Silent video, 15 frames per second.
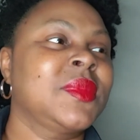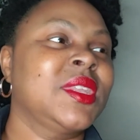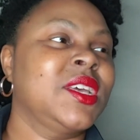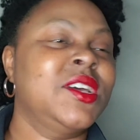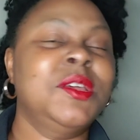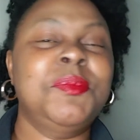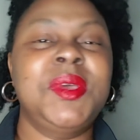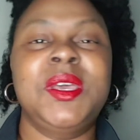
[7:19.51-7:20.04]

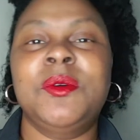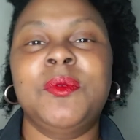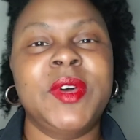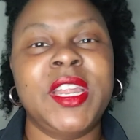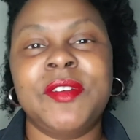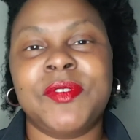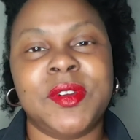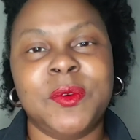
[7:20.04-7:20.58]
Could be
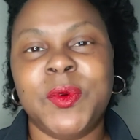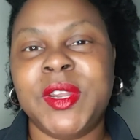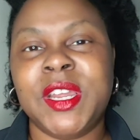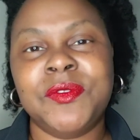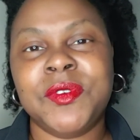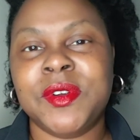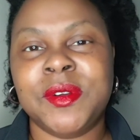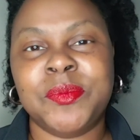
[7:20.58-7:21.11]

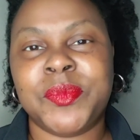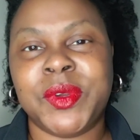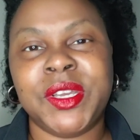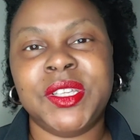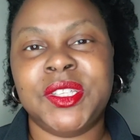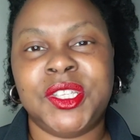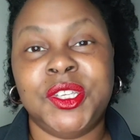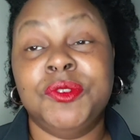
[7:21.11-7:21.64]
whatever
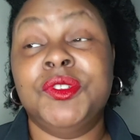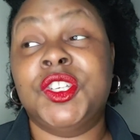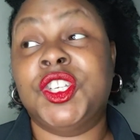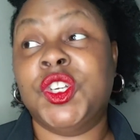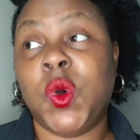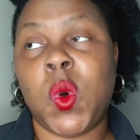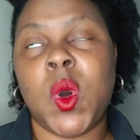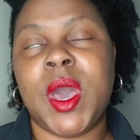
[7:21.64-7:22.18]
brings you
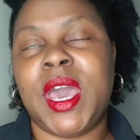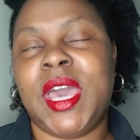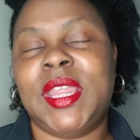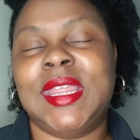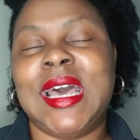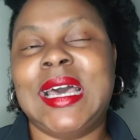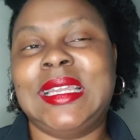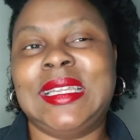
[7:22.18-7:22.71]
joy
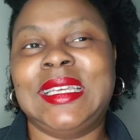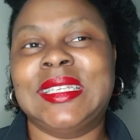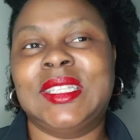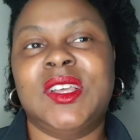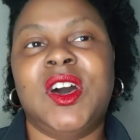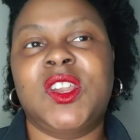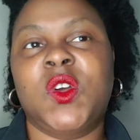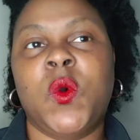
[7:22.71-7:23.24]
that is
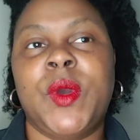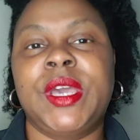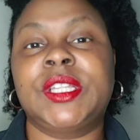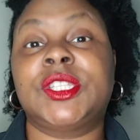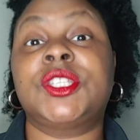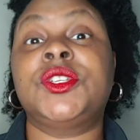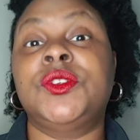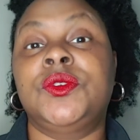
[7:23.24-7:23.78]
not going
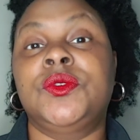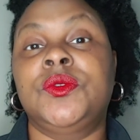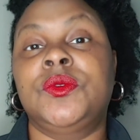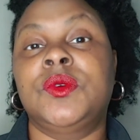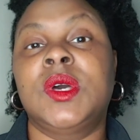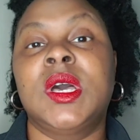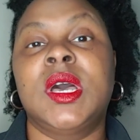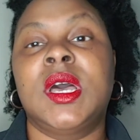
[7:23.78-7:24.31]
to